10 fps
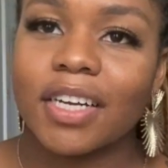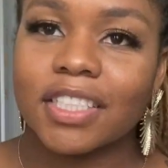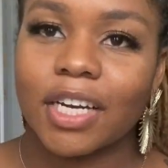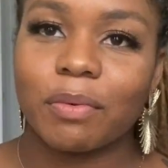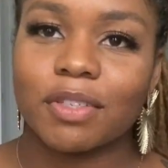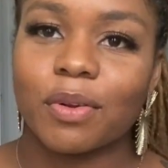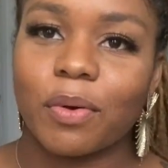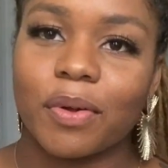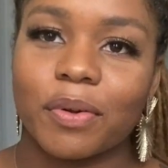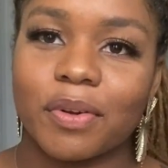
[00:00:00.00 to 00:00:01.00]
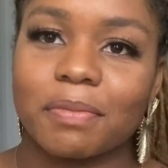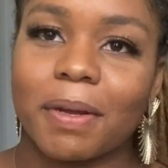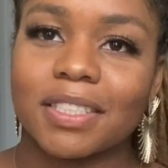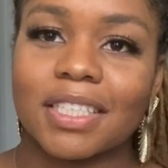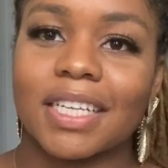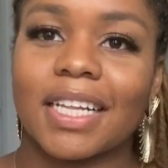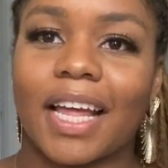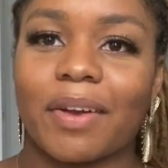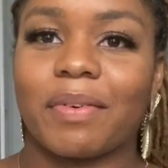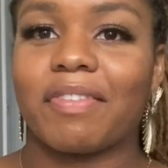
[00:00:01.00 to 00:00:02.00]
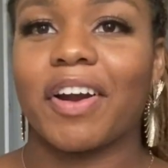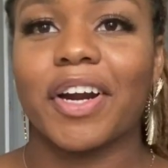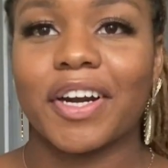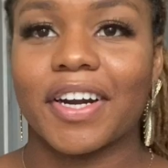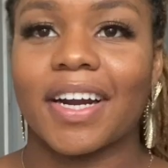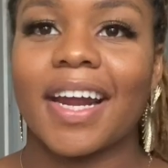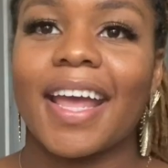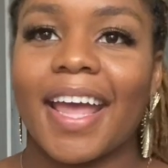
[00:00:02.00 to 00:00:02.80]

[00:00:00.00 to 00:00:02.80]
share what's going on, especially like with her.